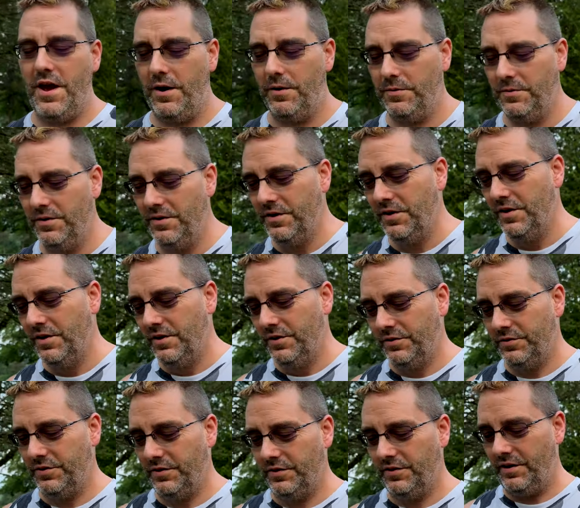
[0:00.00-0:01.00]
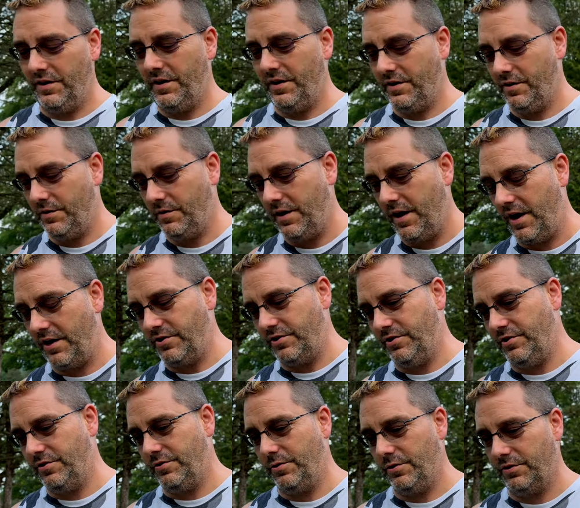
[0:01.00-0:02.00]
now and then I could
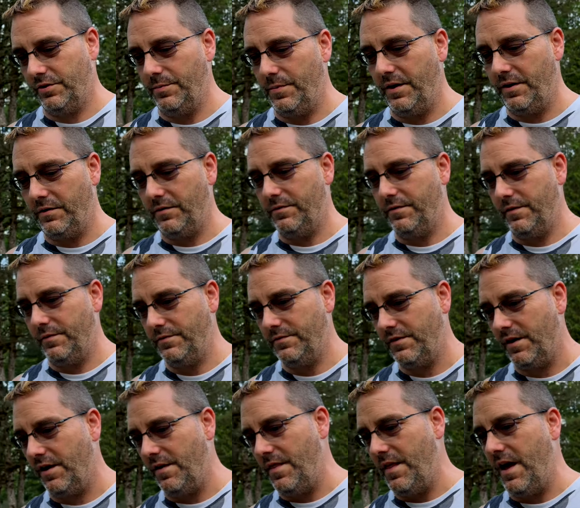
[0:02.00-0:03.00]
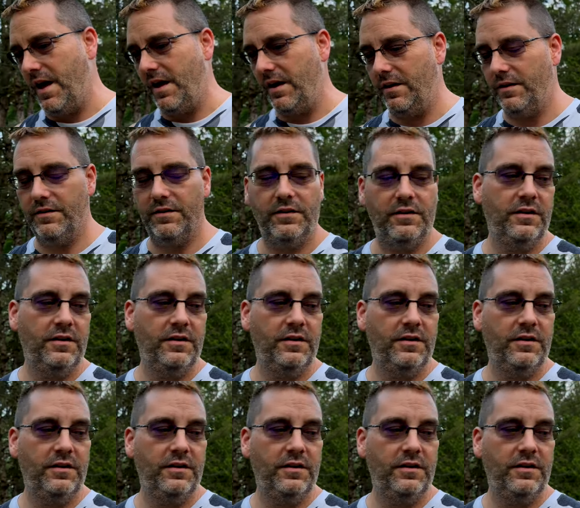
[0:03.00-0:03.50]
actually just hook the microphones on that